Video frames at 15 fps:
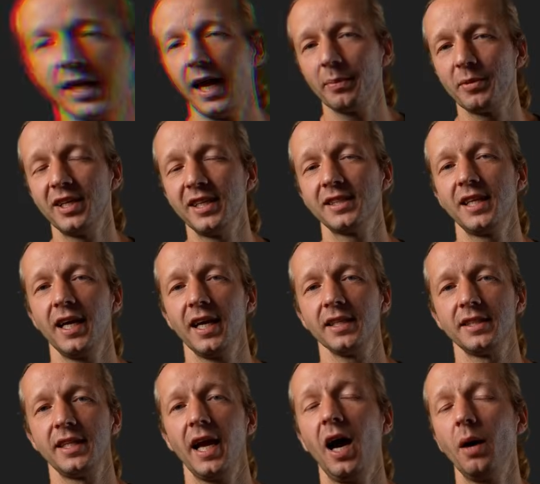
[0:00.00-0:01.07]
happened is this,
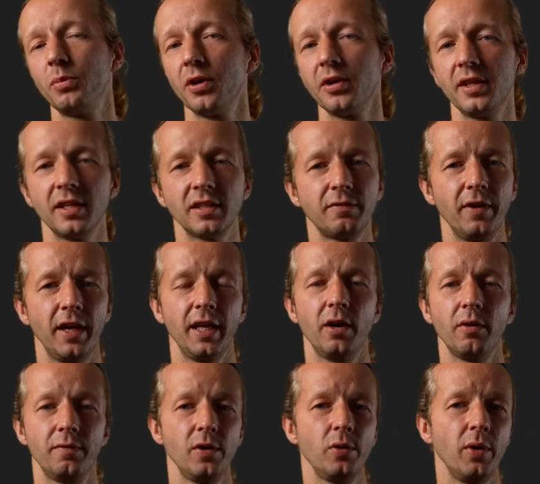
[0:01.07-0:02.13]
he uploaded this video
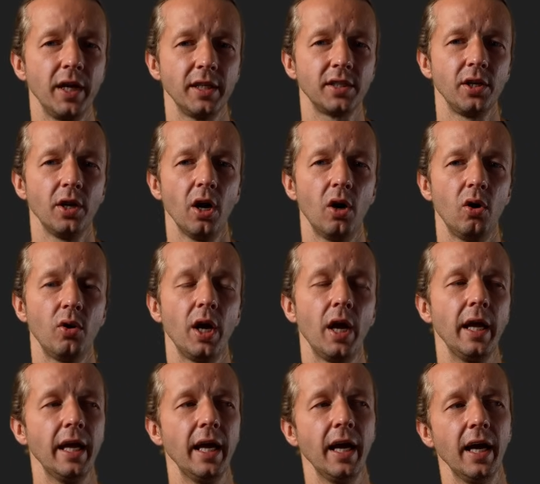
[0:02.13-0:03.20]
a few weeks ago
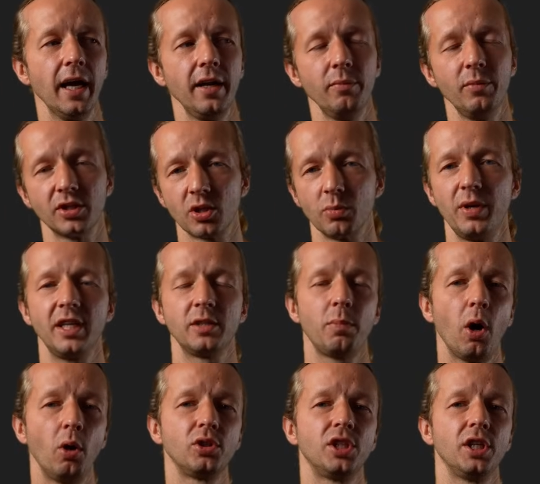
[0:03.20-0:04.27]
and Mr. Beast
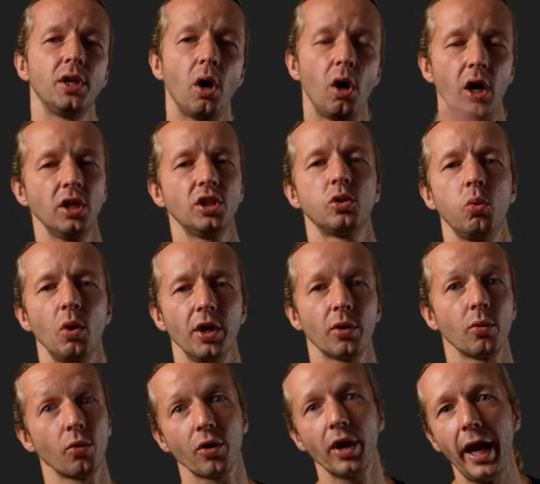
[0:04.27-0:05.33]
posted on Twitter
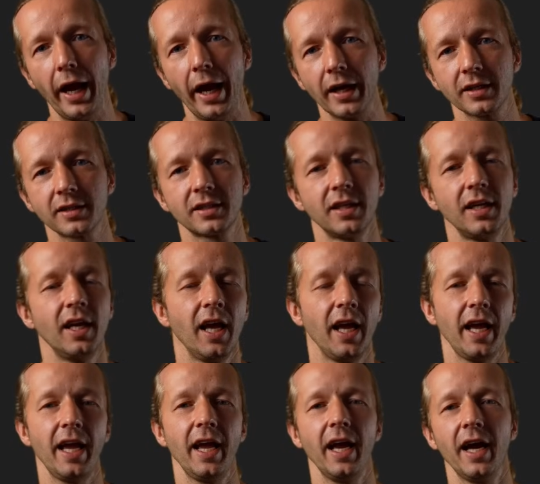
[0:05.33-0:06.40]
or X
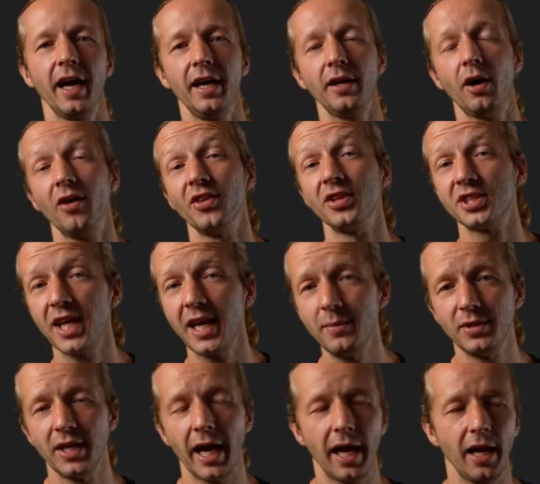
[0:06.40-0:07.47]
and on the same
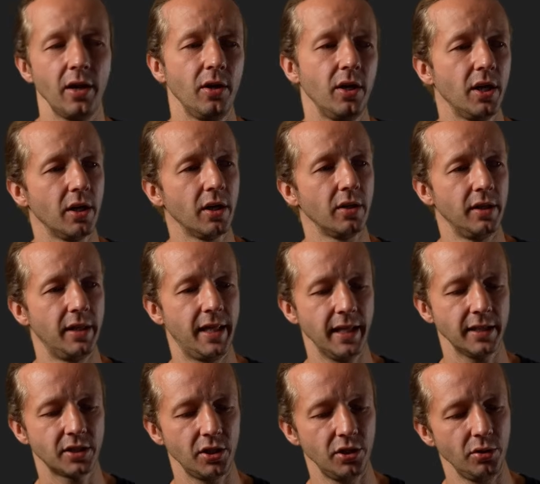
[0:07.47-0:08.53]
day,
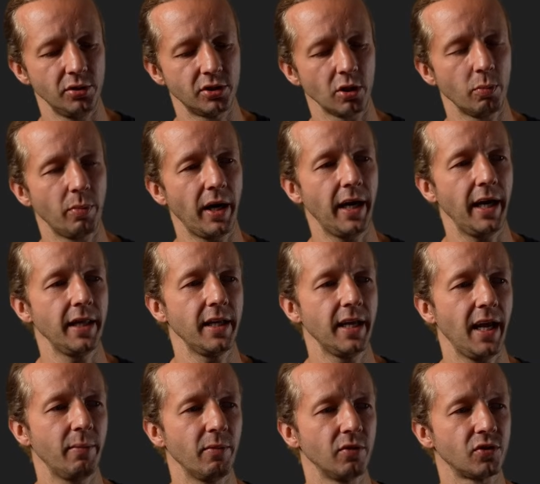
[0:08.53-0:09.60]
this user by the name of